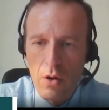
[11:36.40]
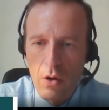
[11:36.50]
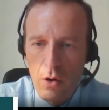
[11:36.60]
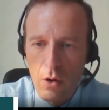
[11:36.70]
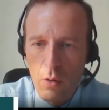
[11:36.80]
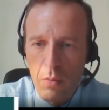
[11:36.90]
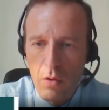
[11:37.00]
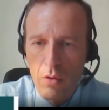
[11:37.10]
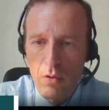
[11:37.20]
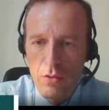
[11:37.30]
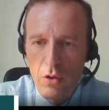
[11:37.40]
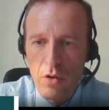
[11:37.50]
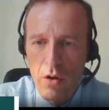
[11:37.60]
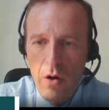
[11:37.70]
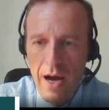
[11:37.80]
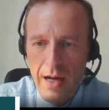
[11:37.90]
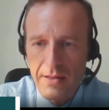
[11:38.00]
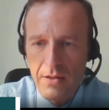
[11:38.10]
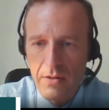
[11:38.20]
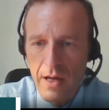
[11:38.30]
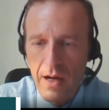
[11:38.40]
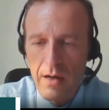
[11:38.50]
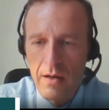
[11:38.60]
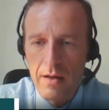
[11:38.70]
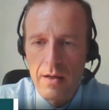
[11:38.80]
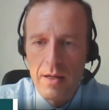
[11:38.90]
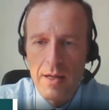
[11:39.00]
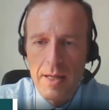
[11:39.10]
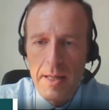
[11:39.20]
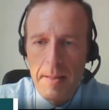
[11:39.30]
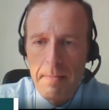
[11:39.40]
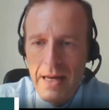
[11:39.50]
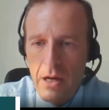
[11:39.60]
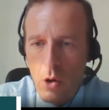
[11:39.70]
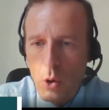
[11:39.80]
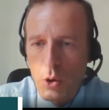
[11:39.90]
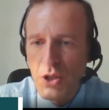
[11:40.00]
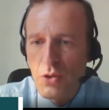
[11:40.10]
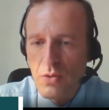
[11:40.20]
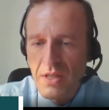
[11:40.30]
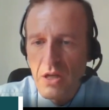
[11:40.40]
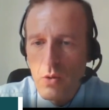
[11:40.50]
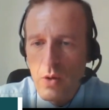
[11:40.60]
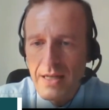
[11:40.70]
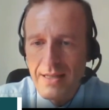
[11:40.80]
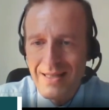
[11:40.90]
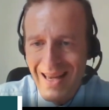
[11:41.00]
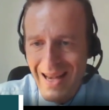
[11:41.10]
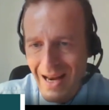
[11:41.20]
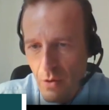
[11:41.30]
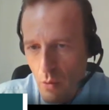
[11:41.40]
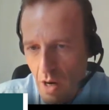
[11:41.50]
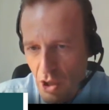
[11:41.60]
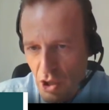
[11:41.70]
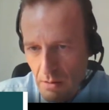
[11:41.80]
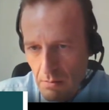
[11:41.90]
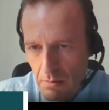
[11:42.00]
global nuclear arsenal belongs to the US and Russia.